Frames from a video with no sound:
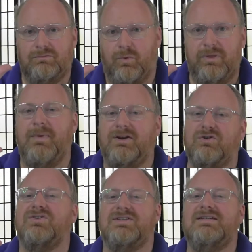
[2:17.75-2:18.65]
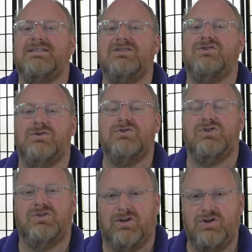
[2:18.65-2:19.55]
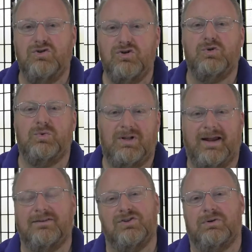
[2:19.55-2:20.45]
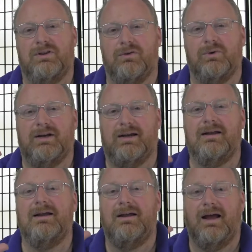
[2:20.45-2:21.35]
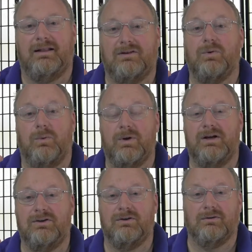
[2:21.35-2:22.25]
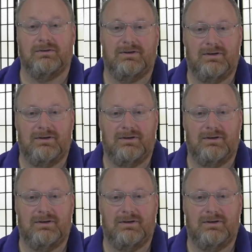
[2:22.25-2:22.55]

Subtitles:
with matrices is the usual answer in 3D, and that's what we're going to do.